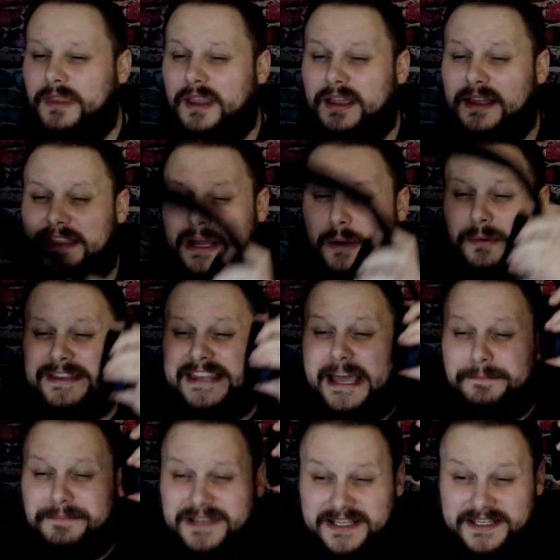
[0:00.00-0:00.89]
Now, with
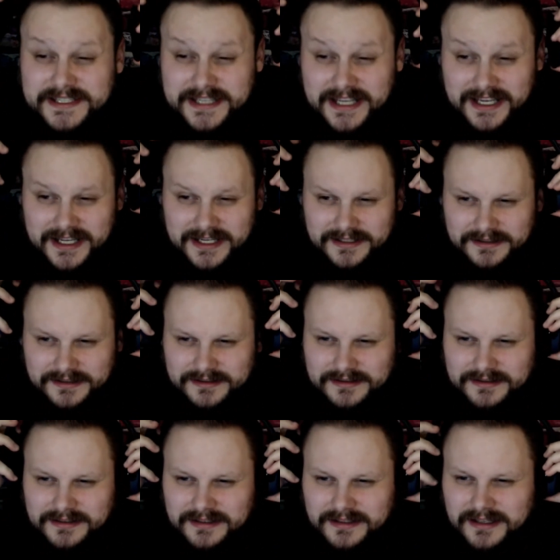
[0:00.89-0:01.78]
that being said,
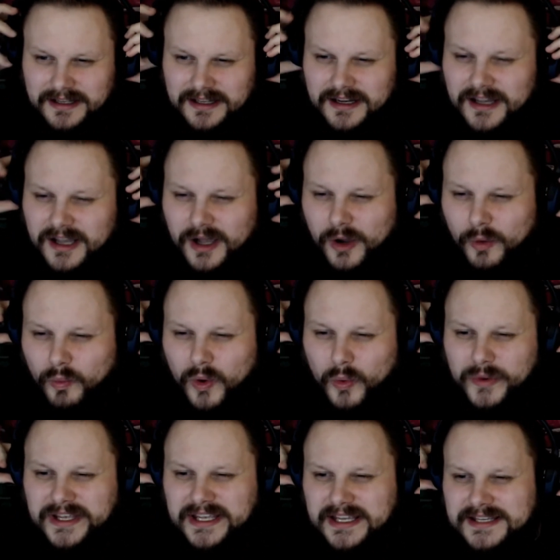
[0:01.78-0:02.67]
when
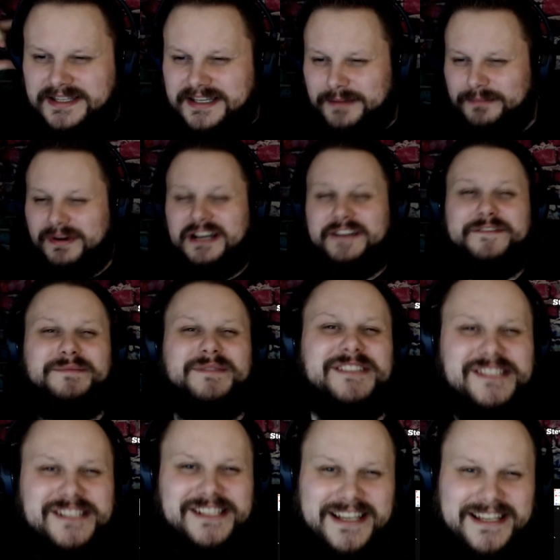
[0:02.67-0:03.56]
we get somebody from the
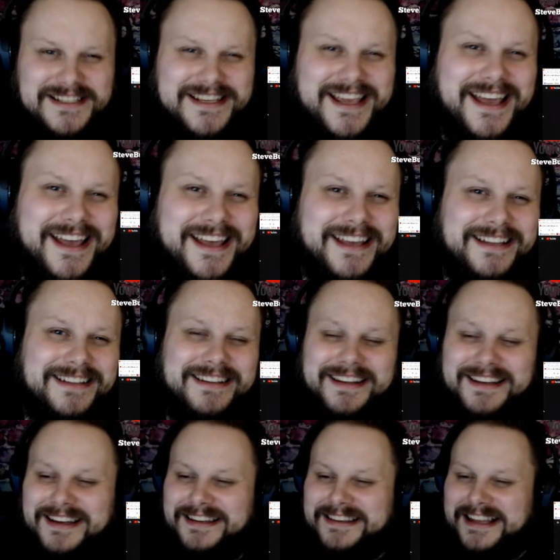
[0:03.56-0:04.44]
GS gang
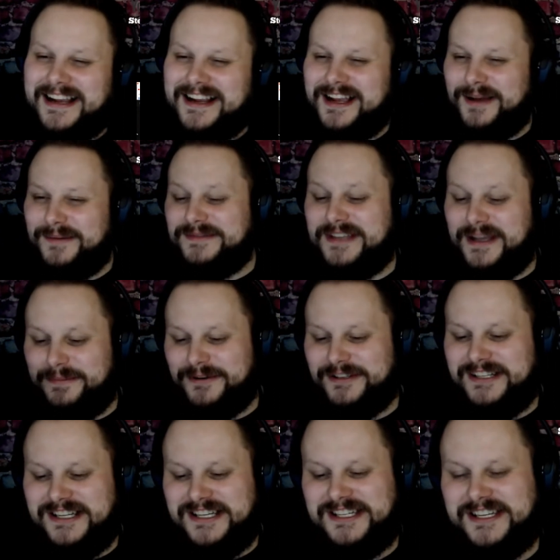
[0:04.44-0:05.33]
that comes up
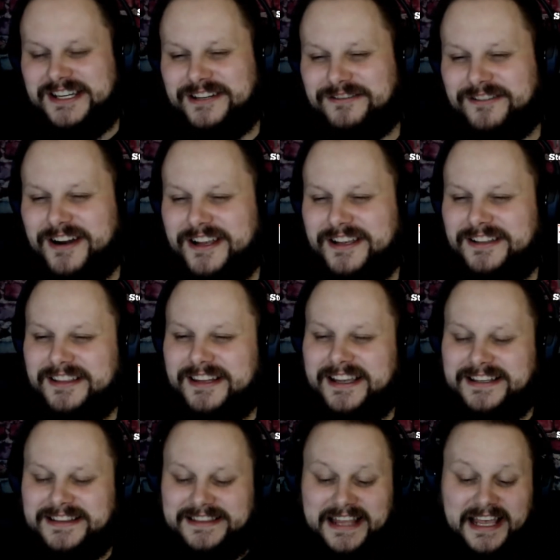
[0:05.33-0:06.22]
on this shit, right?
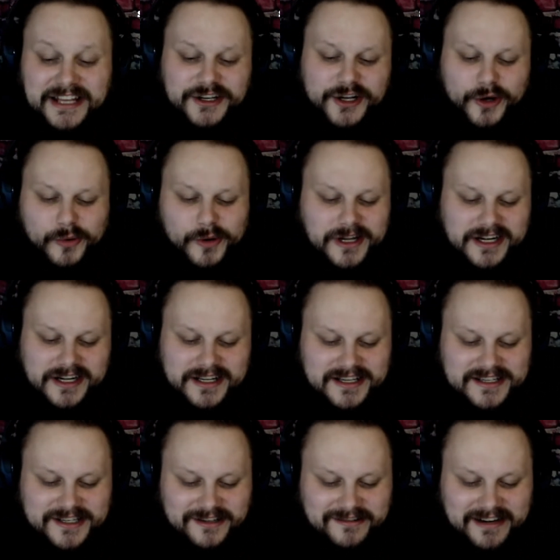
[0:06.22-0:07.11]
Like, they know what it
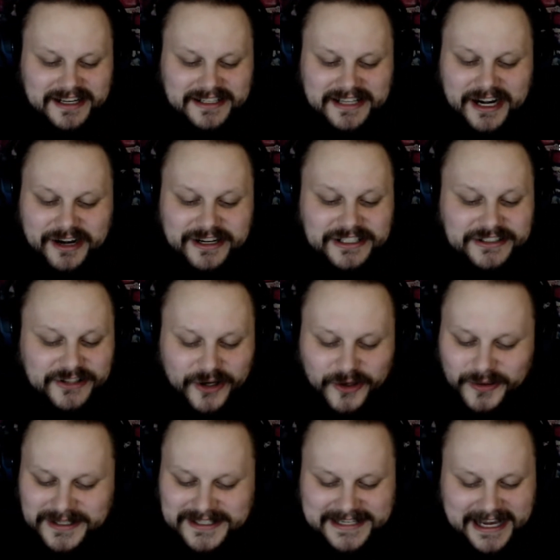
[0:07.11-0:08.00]
is already. They already know
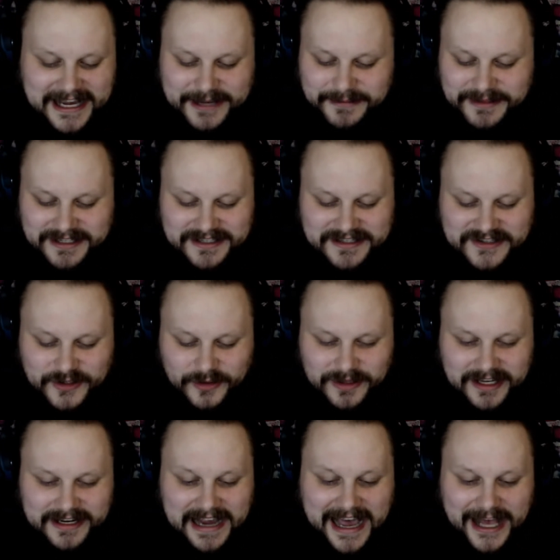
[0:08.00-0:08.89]
what time it is. So,
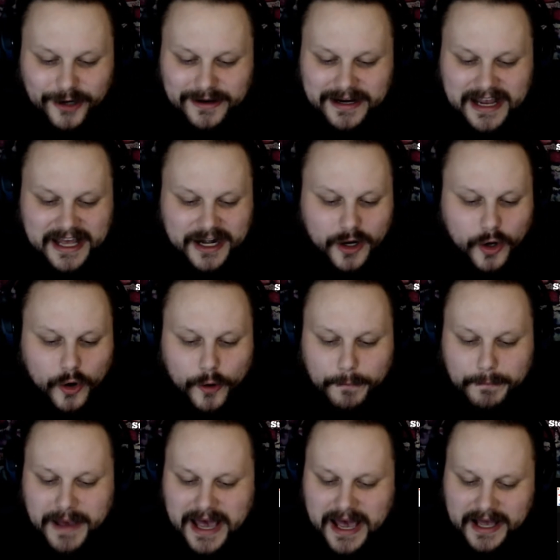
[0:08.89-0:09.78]
like, I don't got to
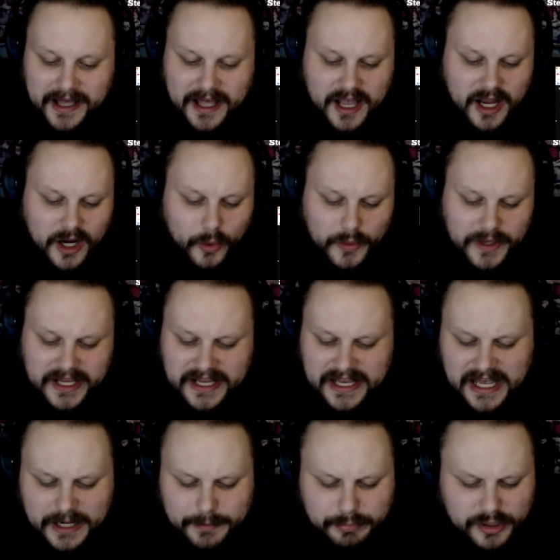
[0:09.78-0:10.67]
hold back. We ain't
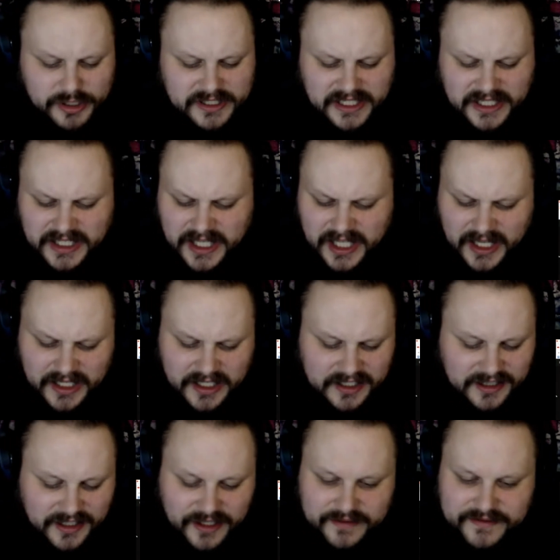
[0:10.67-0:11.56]
got to put the kid
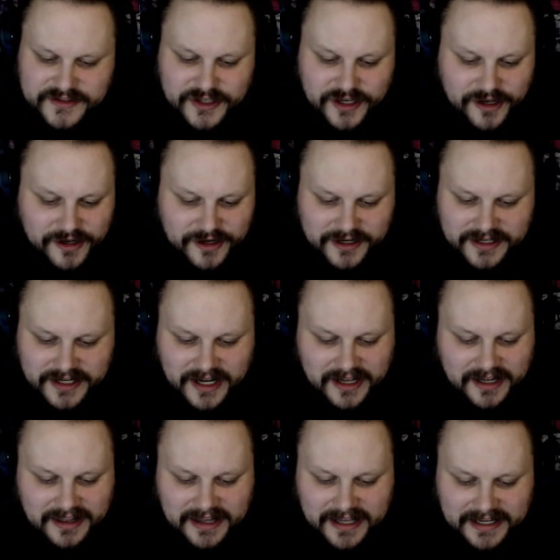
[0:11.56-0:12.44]
gloves on or
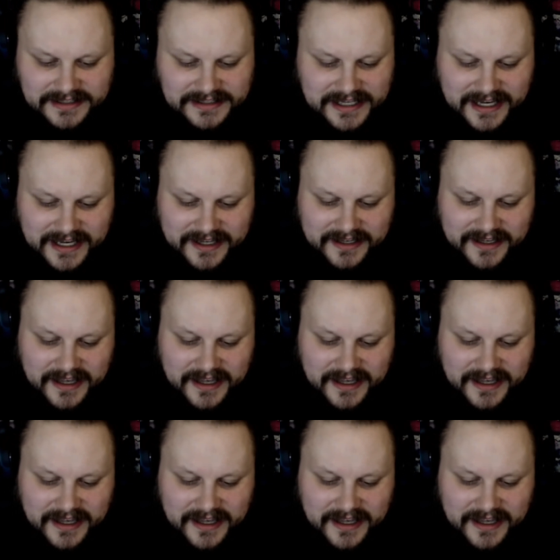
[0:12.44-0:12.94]
nothing like that.